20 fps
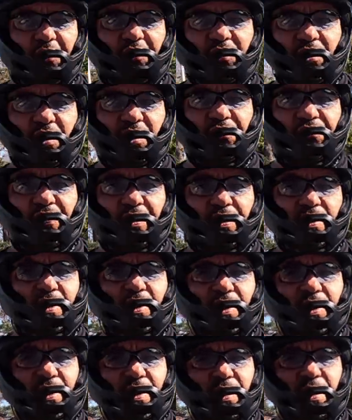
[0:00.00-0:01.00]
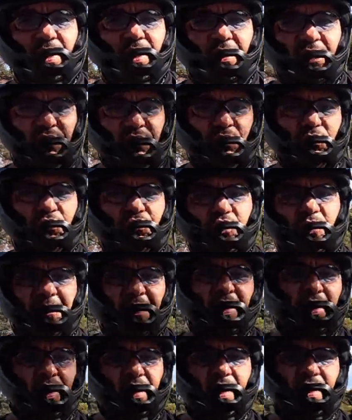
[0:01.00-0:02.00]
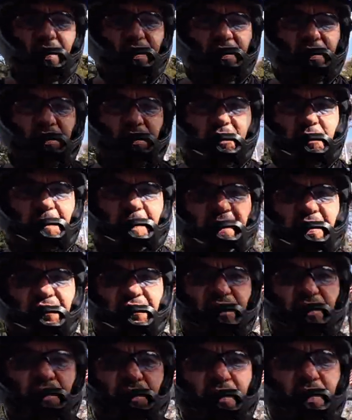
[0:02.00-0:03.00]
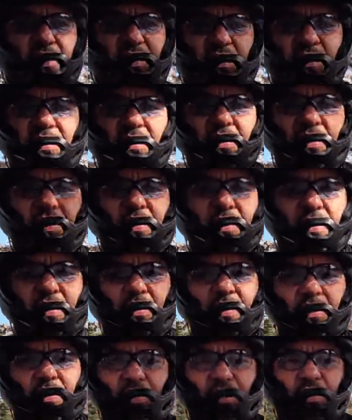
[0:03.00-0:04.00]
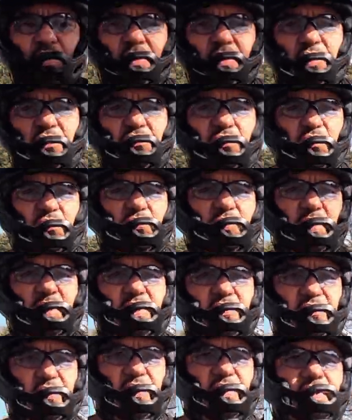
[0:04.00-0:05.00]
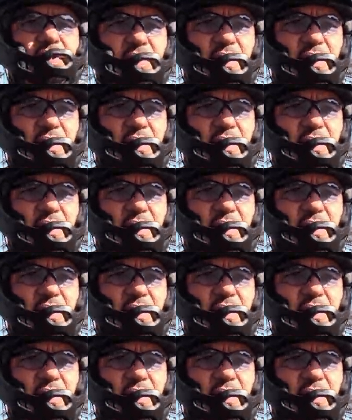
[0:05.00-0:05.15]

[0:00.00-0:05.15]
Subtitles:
is 100, and this new Sherman that I like, the suspension, it's also 100.